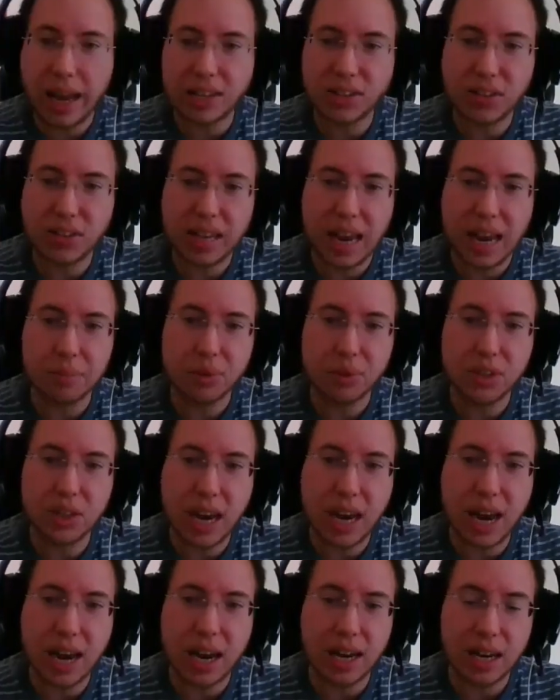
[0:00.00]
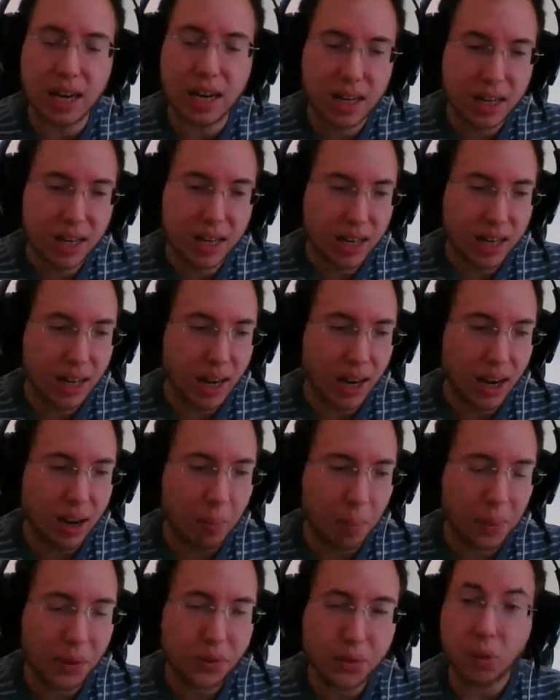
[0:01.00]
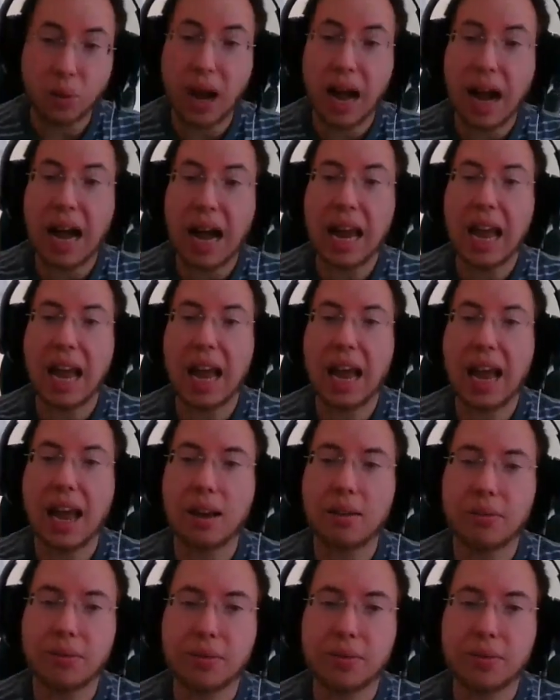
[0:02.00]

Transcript: as the MCA, so I have,